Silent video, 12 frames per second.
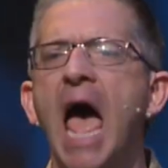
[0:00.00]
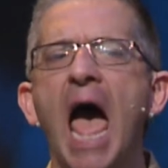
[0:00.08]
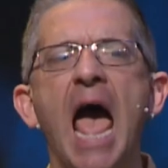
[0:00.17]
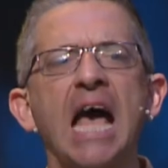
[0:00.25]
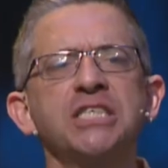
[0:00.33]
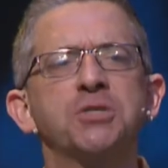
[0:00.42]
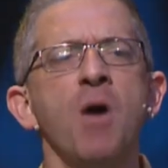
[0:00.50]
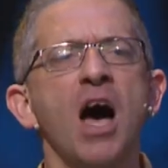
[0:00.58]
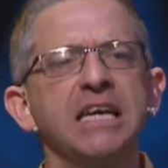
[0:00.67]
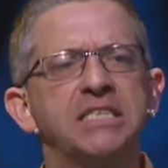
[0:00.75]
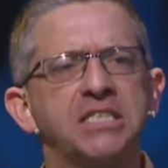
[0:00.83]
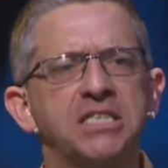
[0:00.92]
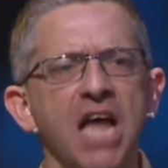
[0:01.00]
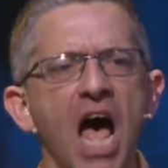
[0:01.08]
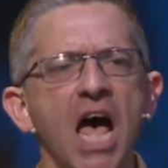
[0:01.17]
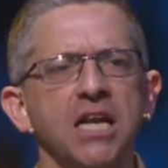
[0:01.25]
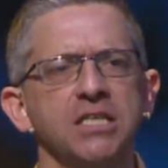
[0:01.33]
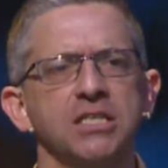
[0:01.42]
as my
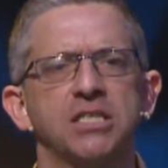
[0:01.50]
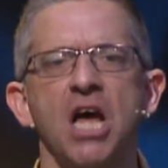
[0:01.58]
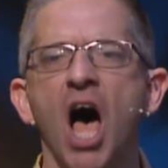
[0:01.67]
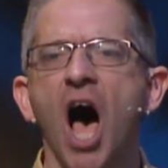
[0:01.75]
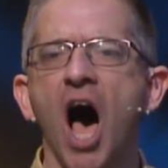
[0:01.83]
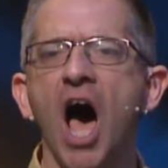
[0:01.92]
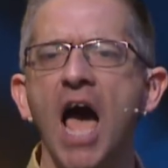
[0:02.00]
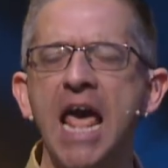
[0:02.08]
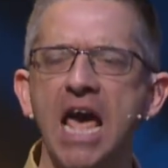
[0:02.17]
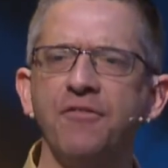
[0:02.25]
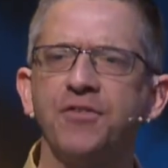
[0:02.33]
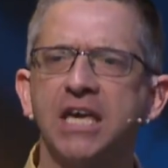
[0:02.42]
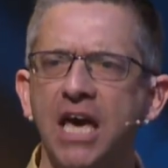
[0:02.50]
sons, I have